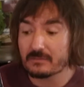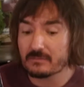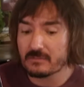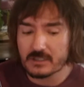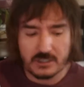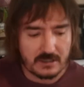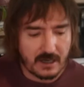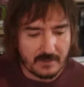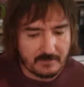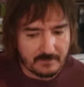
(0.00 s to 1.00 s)
which
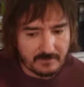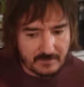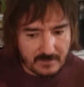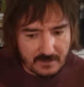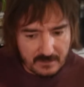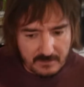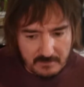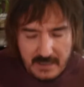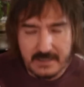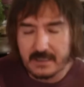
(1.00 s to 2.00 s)
I'm
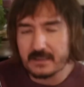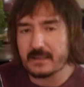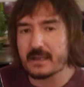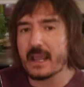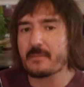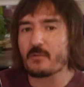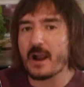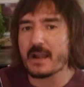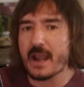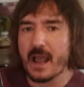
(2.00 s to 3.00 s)
missing the name
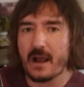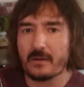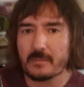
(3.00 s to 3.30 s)
right now,